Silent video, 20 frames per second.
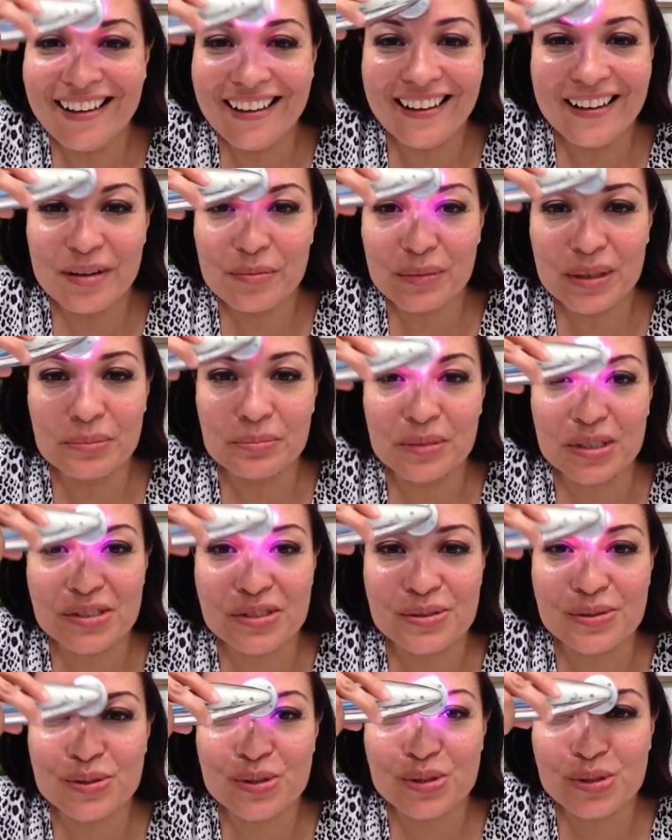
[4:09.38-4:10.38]
my
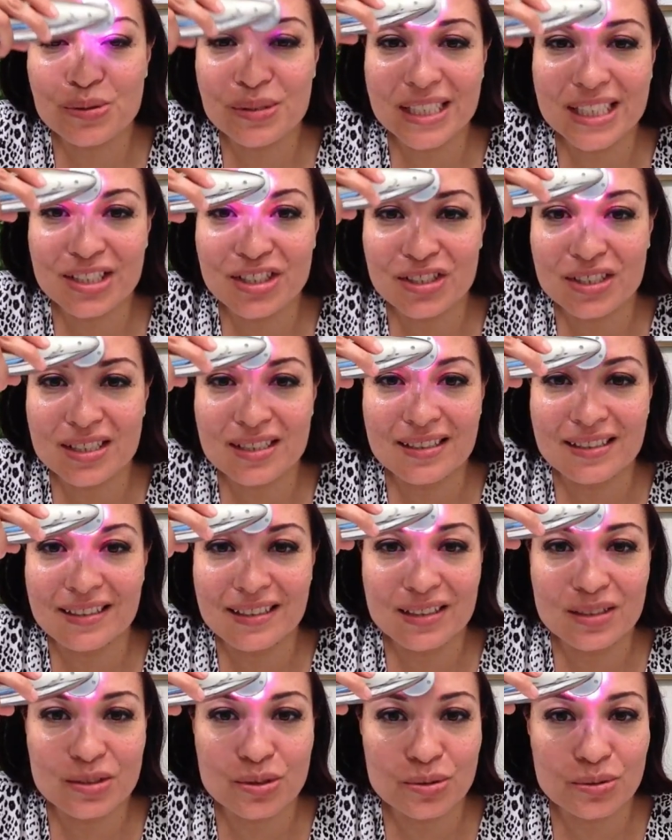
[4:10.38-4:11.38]
muscles twitch. They
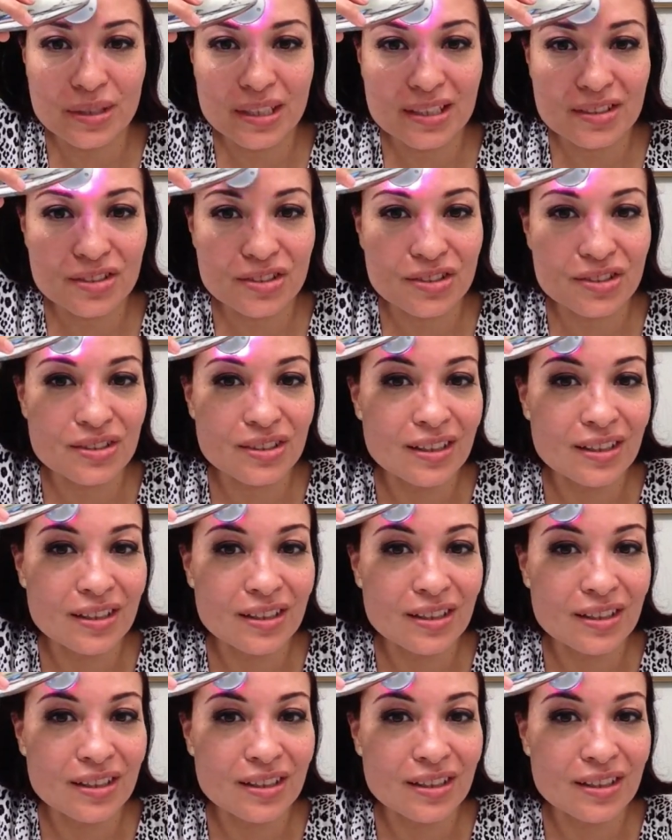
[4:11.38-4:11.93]
twitch.